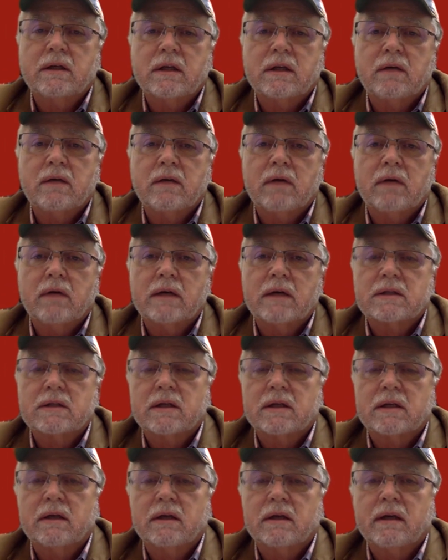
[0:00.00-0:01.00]
in Key
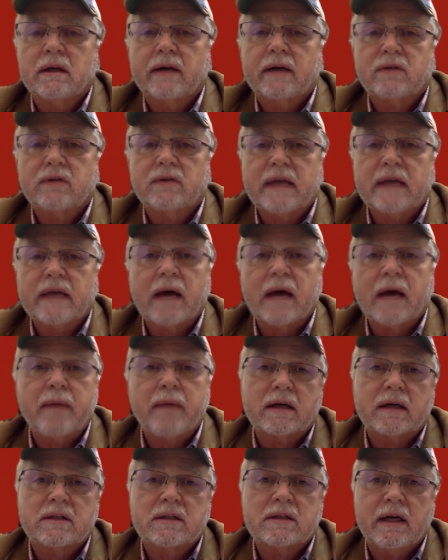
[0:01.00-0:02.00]
West, and actually got
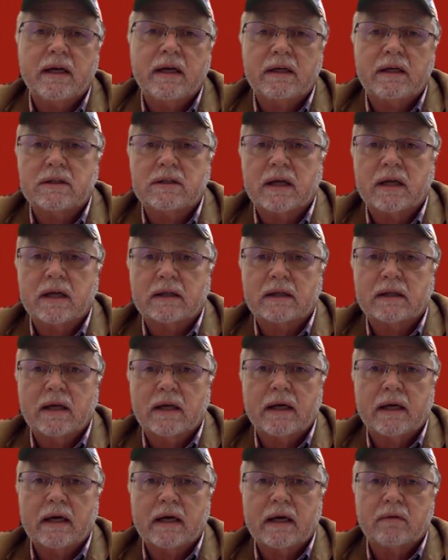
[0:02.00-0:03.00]
backstage and got to
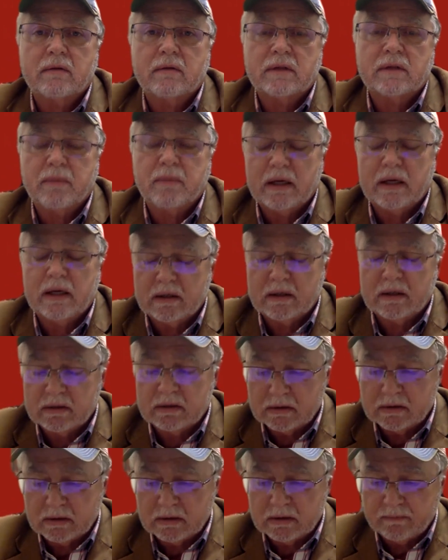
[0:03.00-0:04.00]
hang out with the
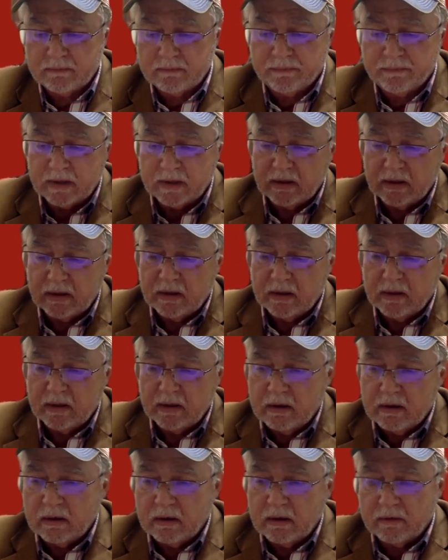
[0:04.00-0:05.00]
band
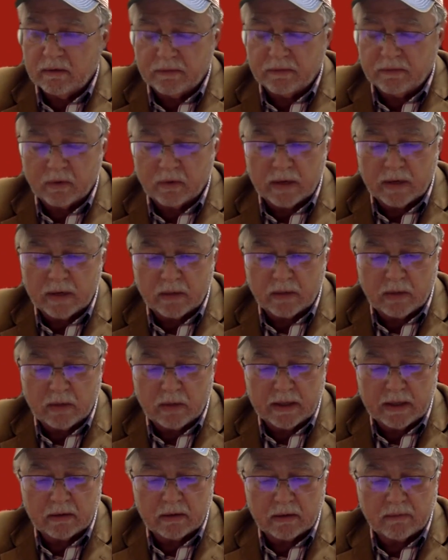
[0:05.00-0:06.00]
for quite a
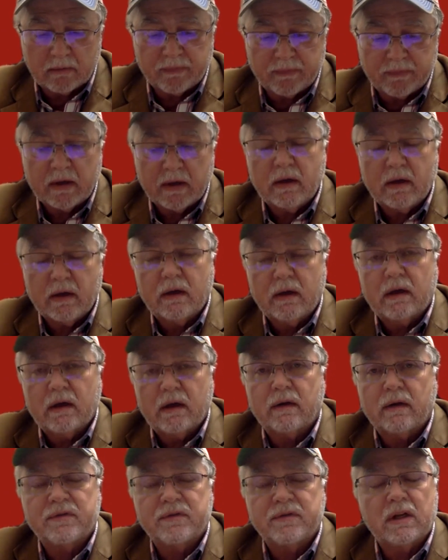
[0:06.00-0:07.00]
while.
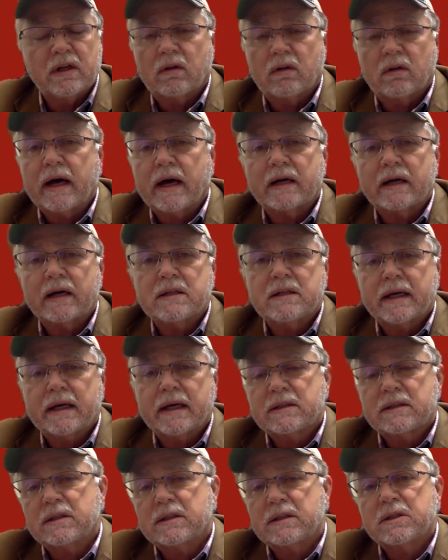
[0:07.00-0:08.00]
I've seen a lot of
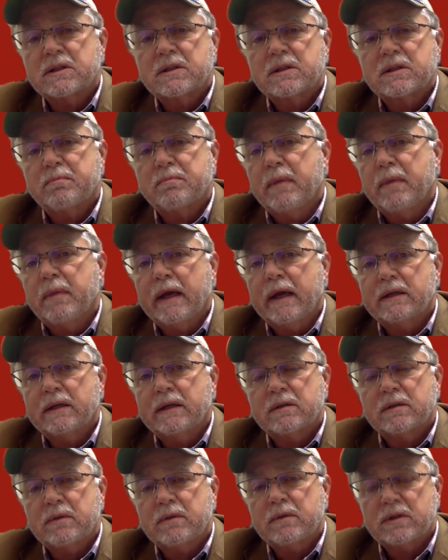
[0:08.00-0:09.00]
Texas
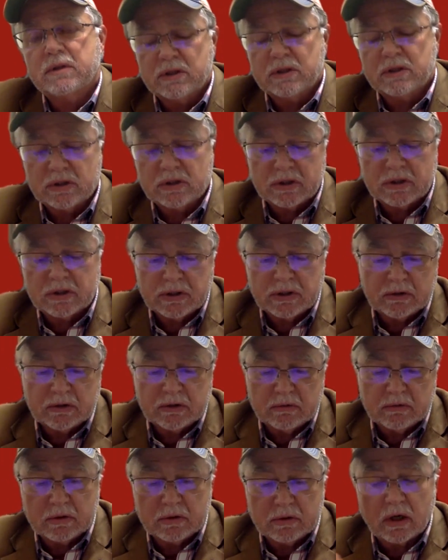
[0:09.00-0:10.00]
bands and musicians
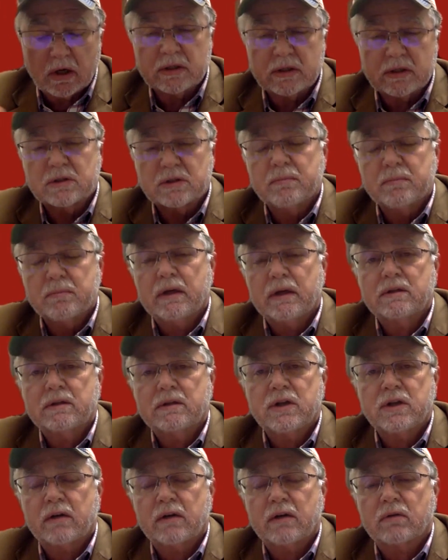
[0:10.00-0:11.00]
too, Darden Smith,
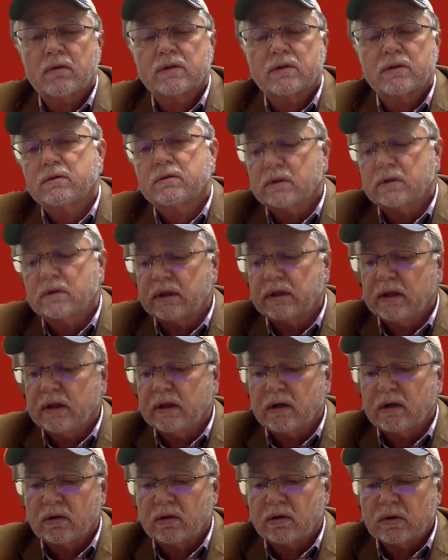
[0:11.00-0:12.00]
Shake Russell, and
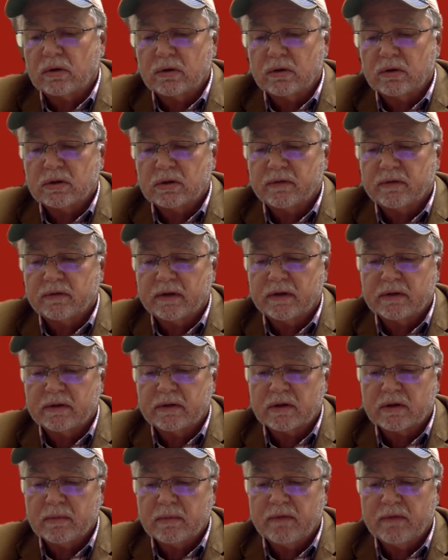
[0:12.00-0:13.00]
a whole host of
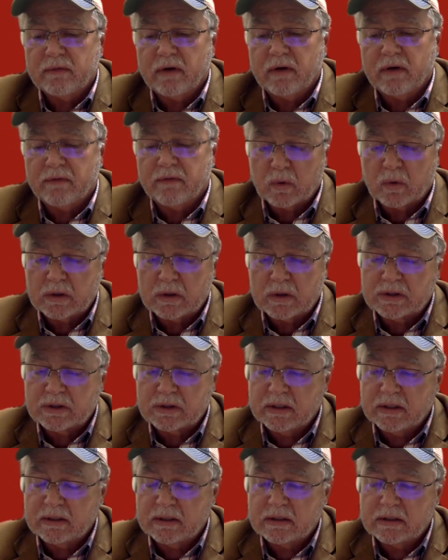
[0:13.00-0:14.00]
others. So I've been very
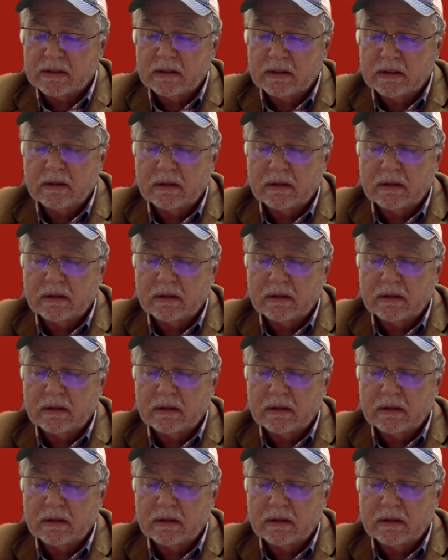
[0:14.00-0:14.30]
fortunate